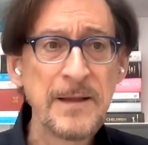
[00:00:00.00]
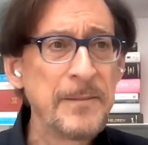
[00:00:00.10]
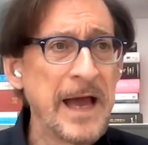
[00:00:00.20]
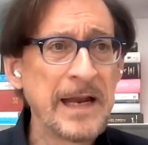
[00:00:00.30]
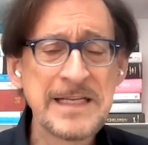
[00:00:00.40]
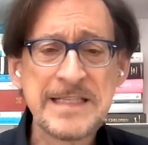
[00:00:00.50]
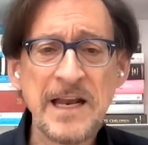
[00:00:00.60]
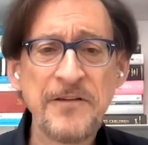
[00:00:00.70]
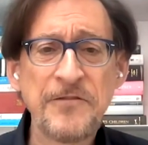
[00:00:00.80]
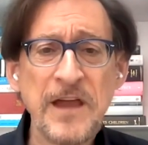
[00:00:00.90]
And I said,
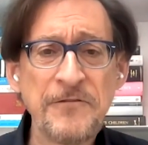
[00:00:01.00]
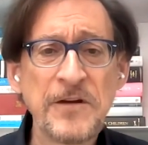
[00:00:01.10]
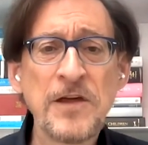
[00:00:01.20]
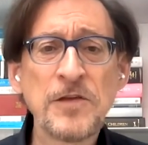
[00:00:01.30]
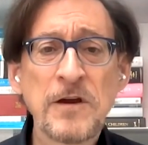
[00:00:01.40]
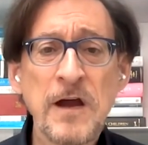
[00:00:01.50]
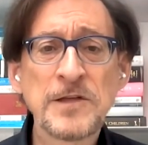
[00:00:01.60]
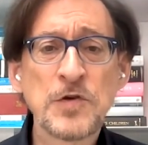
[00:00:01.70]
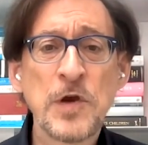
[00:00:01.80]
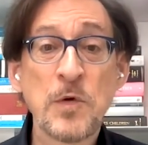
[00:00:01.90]
if, if another
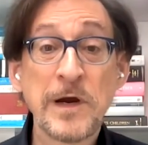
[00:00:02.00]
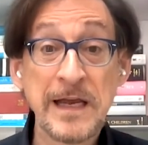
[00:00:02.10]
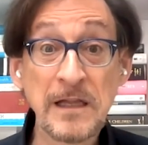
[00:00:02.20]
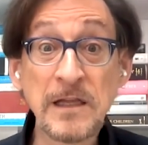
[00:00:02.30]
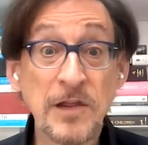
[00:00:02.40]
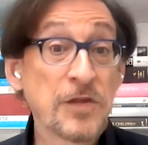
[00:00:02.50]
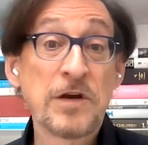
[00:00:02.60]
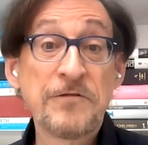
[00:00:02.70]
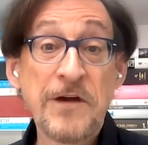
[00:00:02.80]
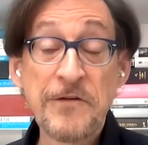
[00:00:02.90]
country were killing
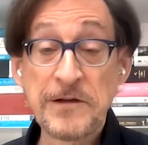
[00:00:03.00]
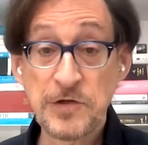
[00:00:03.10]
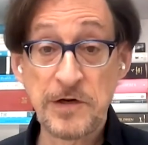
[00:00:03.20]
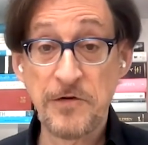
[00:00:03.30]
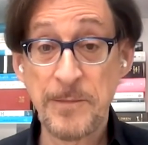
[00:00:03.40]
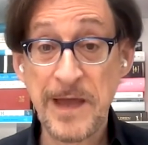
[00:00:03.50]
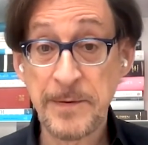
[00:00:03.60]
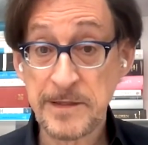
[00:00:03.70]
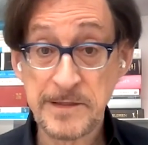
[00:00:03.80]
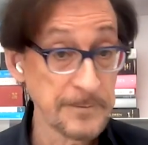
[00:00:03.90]
3,500 of our babies,